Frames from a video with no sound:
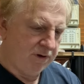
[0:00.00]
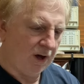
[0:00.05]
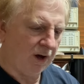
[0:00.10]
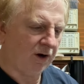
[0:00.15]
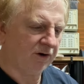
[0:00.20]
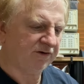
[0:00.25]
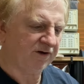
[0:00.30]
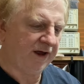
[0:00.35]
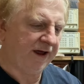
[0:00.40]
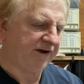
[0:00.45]

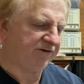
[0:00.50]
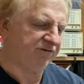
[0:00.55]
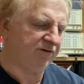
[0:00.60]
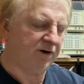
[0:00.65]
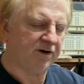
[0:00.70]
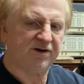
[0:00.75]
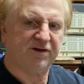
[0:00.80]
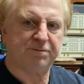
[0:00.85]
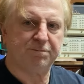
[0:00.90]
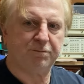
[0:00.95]
I'll
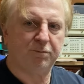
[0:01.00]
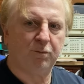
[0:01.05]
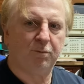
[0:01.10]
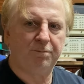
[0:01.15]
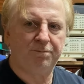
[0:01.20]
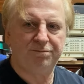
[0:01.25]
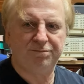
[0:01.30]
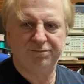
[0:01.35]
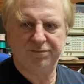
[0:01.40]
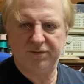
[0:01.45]
just,
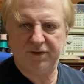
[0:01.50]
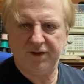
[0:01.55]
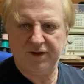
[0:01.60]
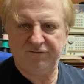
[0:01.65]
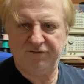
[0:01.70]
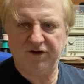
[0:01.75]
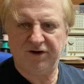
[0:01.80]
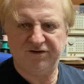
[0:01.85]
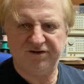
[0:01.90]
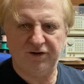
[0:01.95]
if
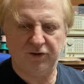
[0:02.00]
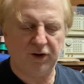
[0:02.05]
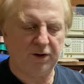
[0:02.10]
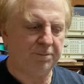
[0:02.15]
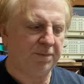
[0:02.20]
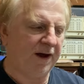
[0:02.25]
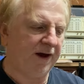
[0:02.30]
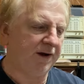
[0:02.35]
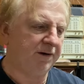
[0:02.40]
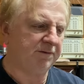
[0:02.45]
you've got shielding
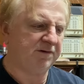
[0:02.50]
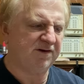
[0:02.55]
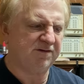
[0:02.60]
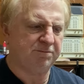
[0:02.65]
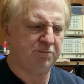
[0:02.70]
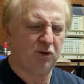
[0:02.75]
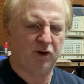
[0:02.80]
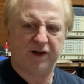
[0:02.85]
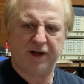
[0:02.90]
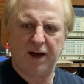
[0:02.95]
paint, just
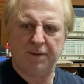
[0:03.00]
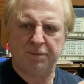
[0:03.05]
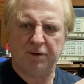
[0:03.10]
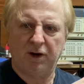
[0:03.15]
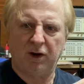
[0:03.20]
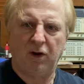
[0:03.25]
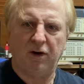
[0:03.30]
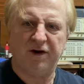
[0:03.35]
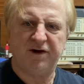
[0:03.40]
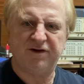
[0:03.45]
put a couple
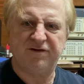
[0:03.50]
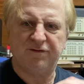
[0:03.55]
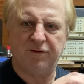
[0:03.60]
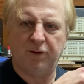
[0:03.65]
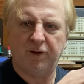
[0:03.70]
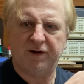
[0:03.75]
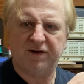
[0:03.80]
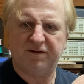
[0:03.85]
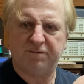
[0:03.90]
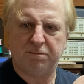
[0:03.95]
of lines through
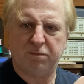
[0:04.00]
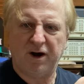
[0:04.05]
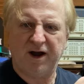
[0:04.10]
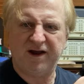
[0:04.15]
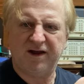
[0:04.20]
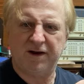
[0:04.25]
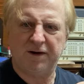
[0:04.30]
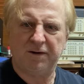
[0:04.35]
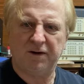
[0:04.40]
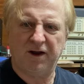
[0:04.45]
it. Just
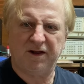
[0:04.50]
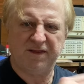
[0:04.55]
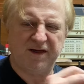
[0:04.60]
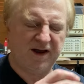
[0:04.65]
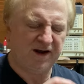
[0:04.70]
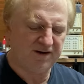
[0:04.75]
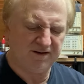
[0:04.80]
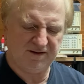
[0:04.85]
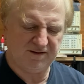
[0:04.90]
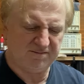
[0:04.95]
break it like
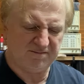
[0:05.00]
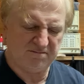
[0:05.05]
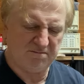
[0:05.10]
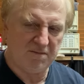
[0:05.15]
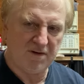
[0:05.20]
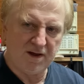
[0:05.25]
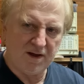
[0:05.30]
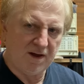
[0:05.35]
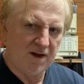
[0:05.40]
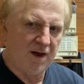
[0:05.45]
that. And
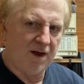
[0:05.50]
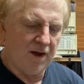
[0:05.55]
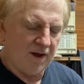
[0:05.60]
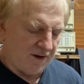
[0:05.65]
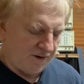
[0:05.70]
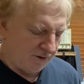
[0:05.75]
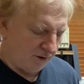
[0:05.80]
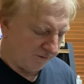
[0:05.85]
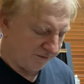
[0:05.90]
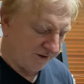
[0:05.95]

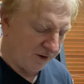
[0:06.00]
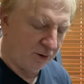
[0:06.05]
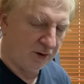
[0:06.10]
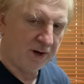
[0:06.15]
not there